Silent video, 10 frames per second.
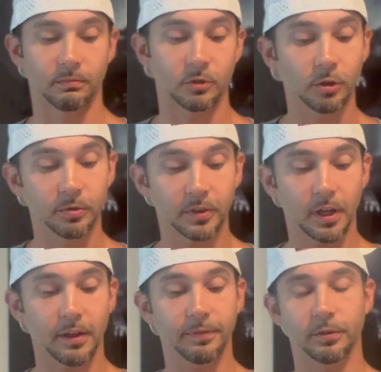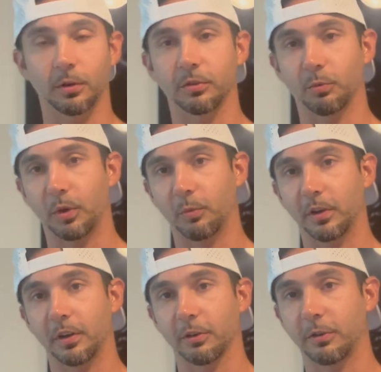do stuff, so it's a
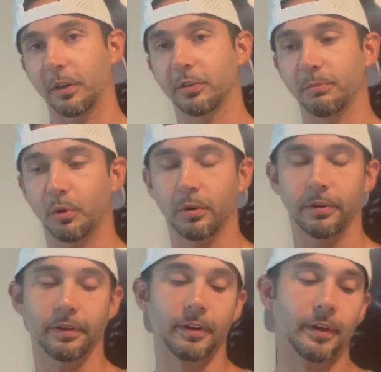win-win across the board.